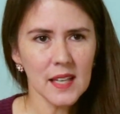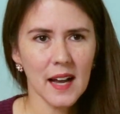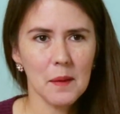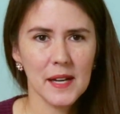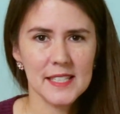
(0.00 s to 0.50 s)

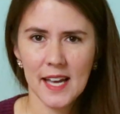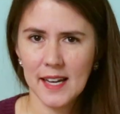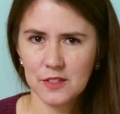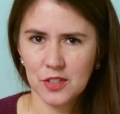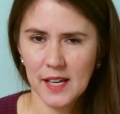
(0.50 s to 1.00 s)
My dad
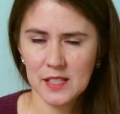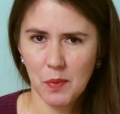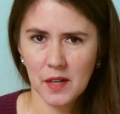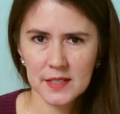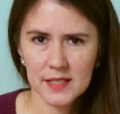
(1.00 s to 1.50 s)
actually has
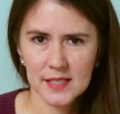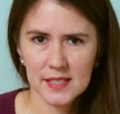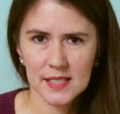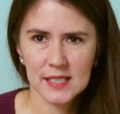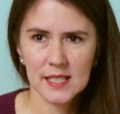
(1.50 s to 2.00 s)

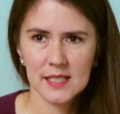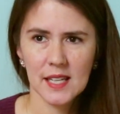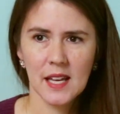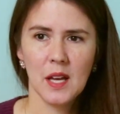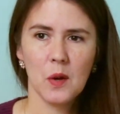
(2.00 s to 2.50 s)
Parkinson's disease.